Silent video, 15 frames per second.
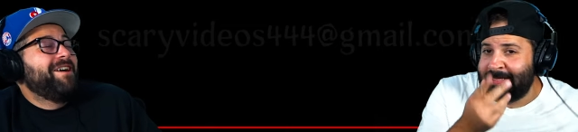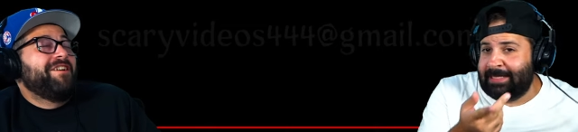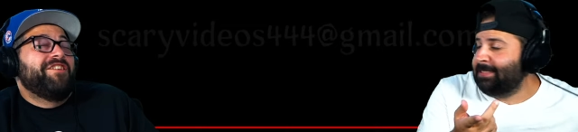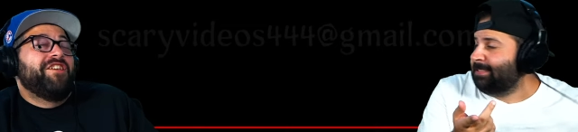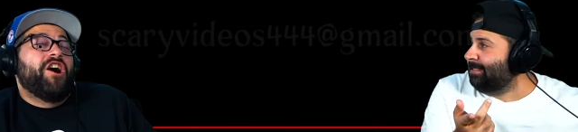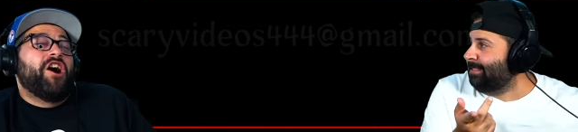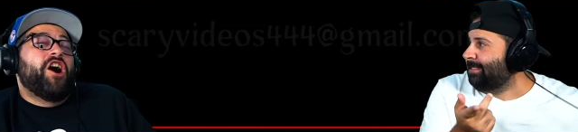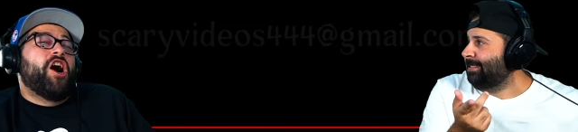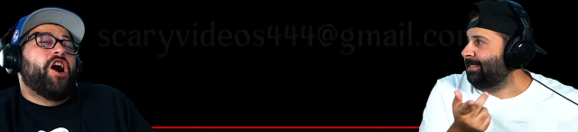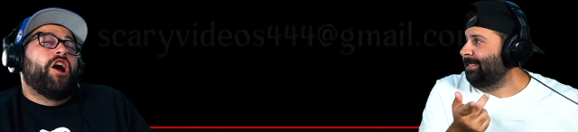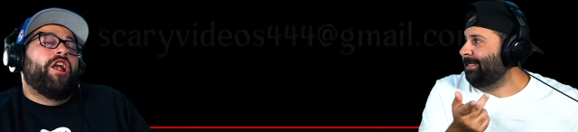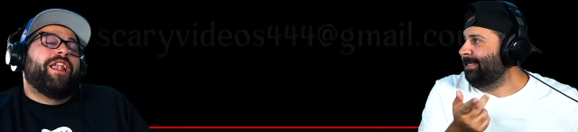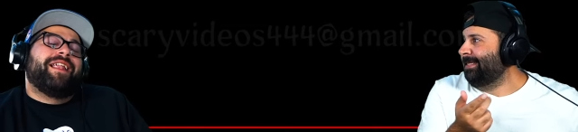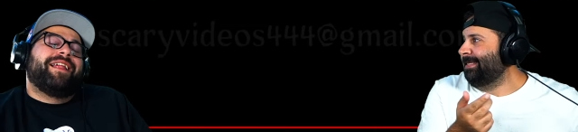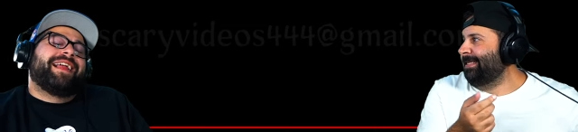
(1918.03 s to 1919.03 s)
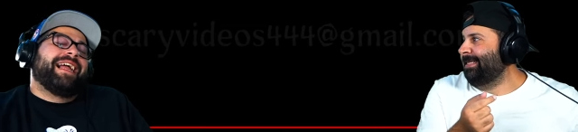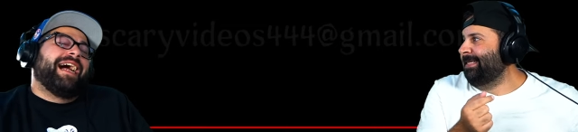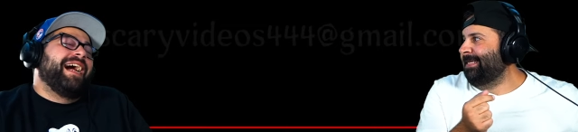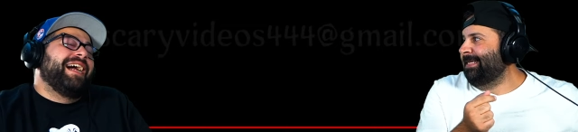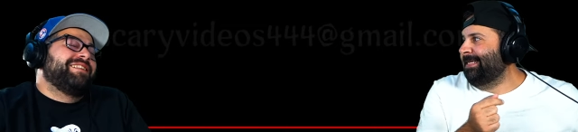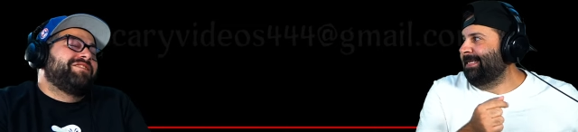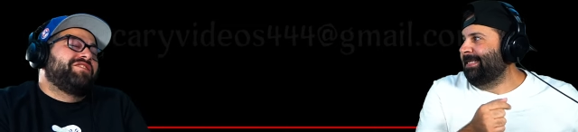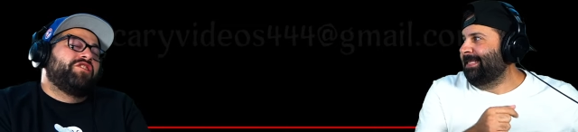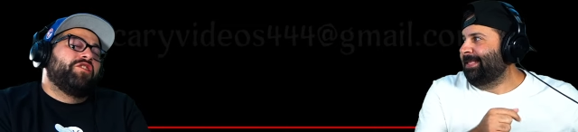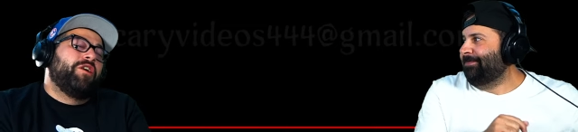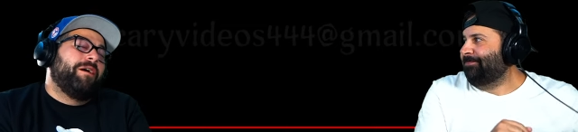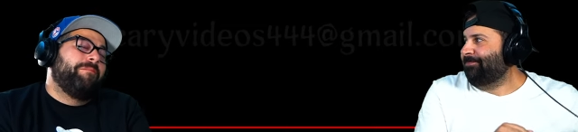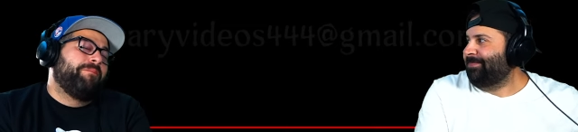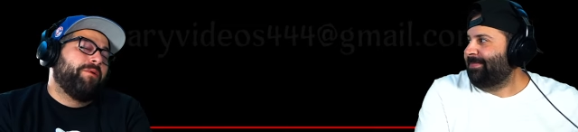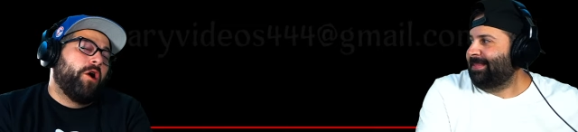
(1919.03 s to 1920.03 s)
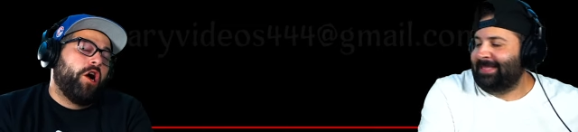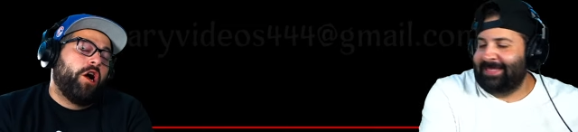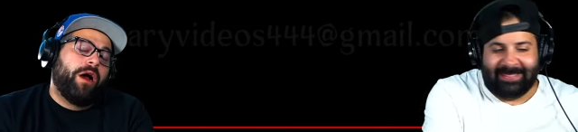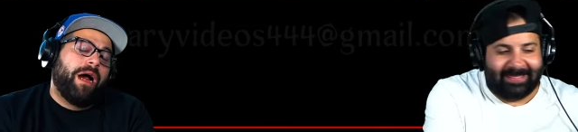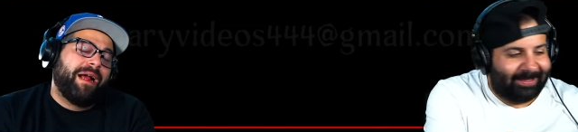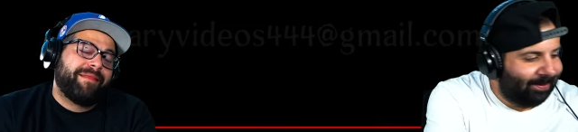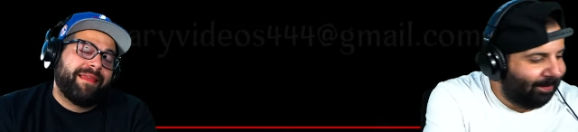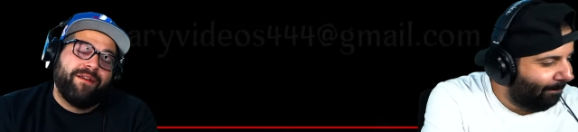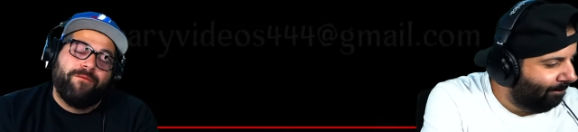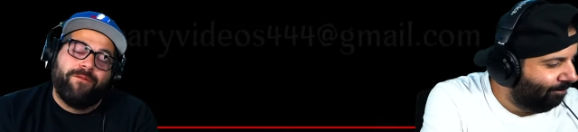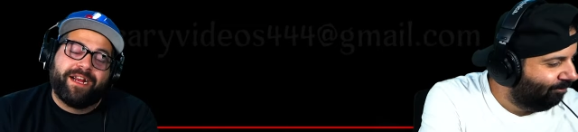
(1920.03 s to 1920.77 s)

Speaker 1: listening? Yo, guys, so, bro, I think we're